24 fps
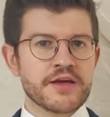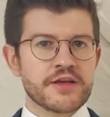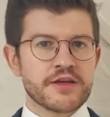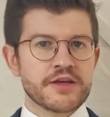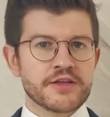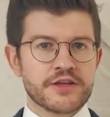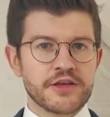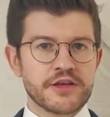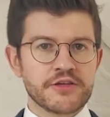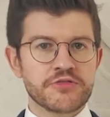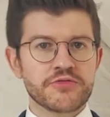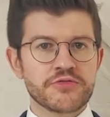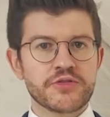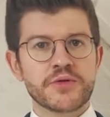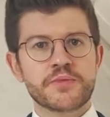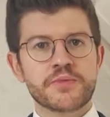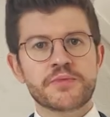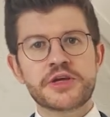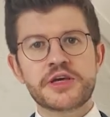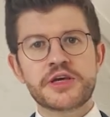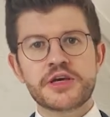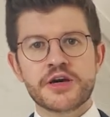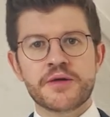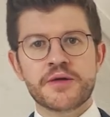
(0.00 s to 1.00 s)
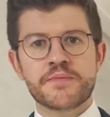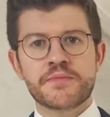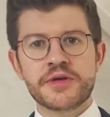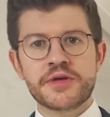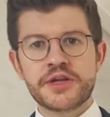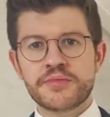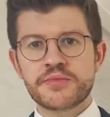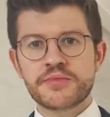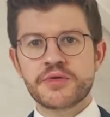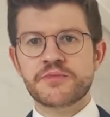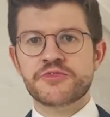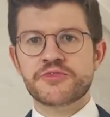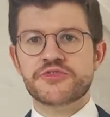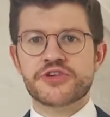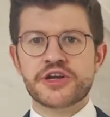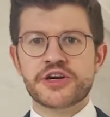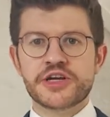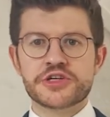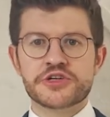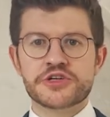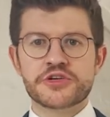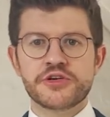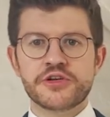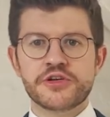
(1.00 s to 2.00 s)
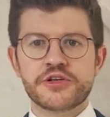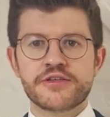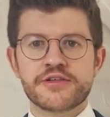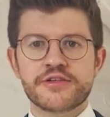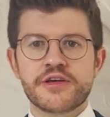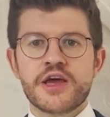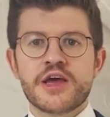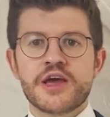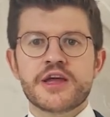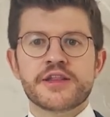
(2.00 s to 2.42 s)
This will be a minimum threshold